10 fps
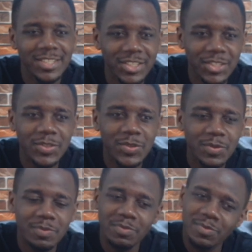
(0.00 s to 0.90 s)
Do you
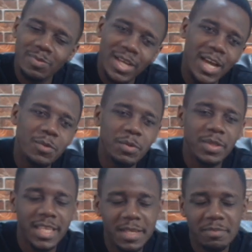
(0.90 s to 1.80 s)
agree
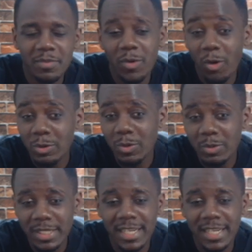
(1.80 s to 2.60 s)
with him or not?